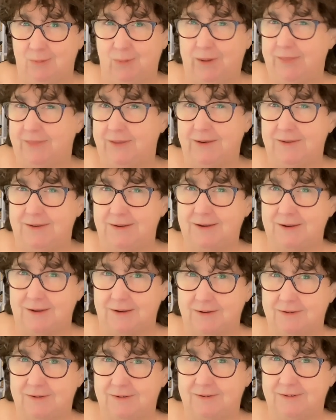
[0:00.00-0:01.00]
why they did
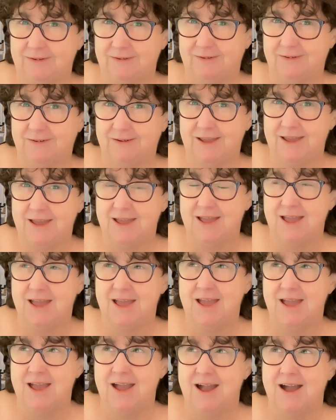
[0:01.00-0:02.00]
it.
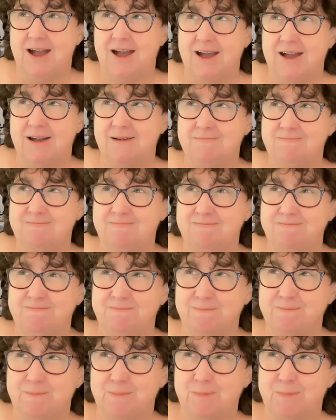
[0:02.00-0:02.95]
Not